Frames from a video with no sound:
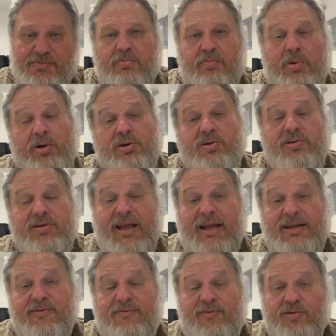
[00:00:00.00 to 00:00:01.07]
bottled
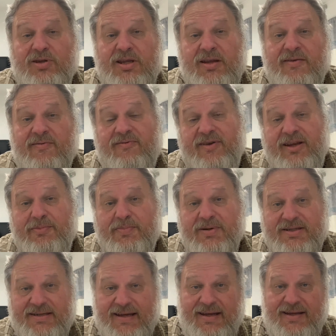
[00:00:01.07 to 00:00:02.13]
at
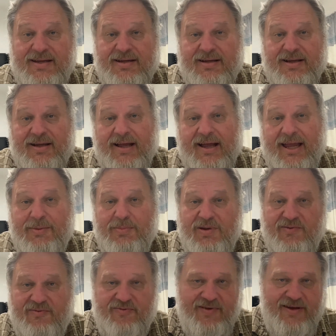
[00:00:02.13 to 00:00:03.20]
43%
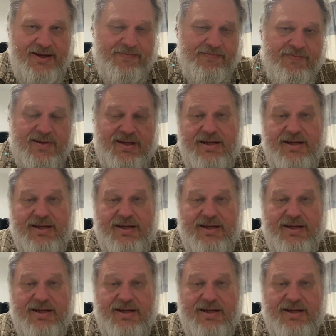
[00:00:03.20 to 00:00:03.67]
ABV.